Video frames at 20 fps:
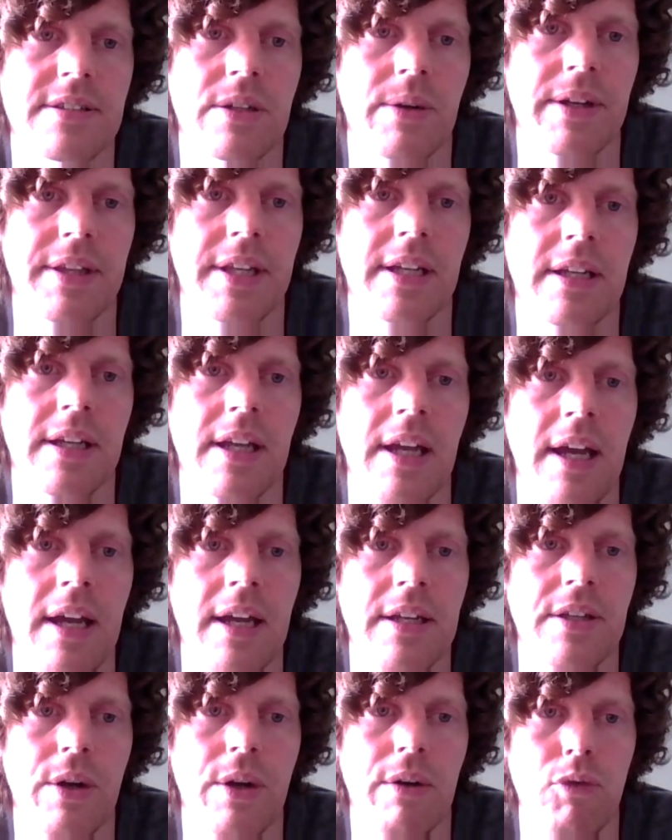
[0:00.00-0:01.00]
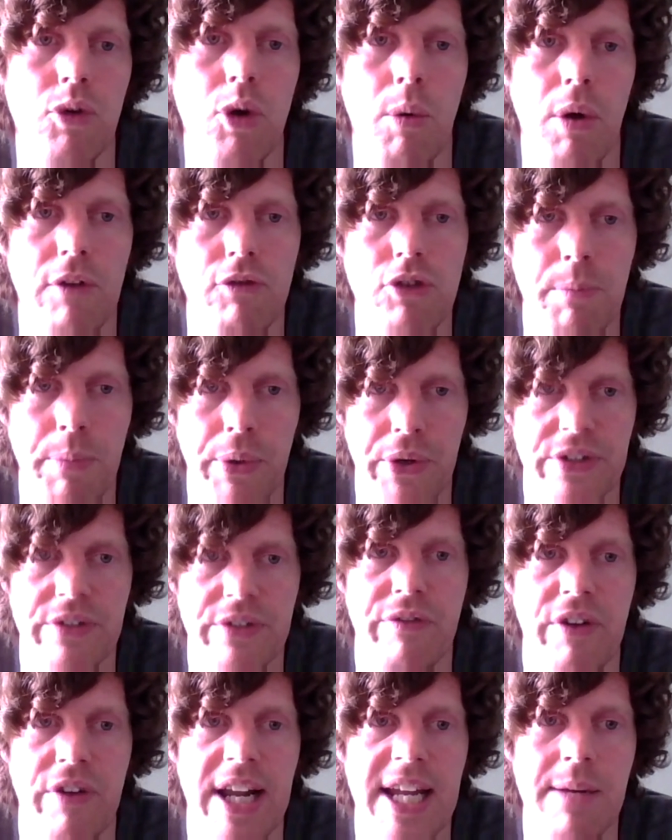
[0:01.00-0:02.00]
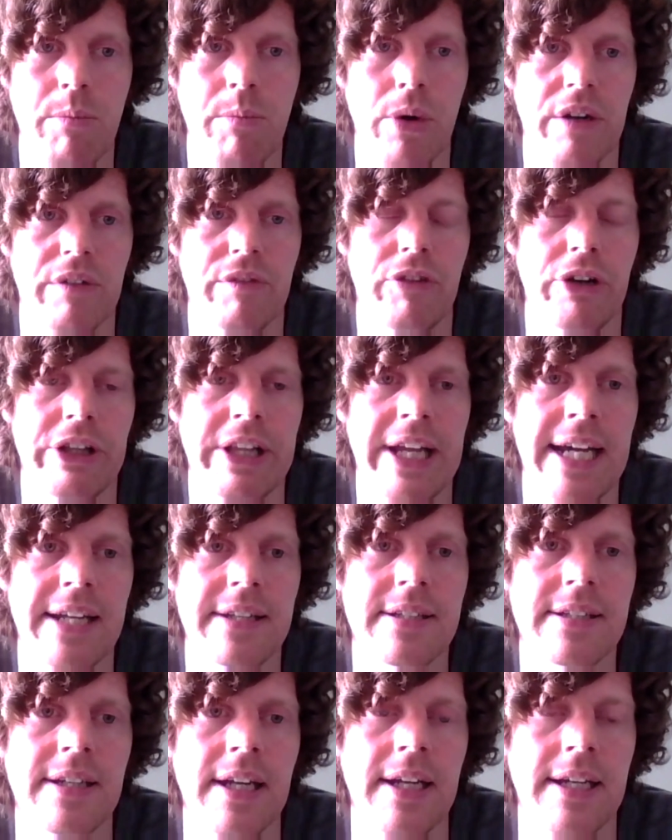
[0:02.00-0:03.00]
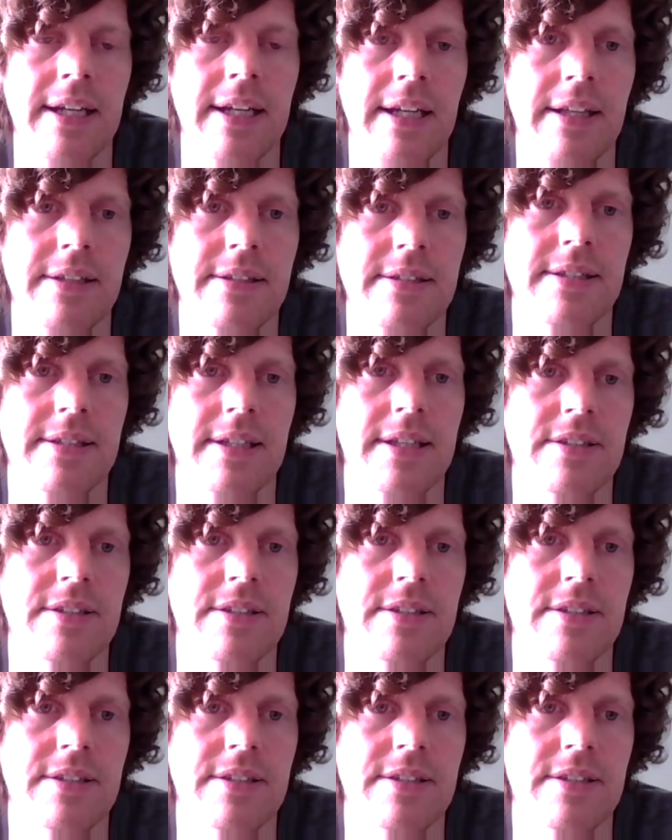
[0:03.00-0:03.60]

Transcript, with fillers: So I think, you know, a, ro- a, robust framework for that is,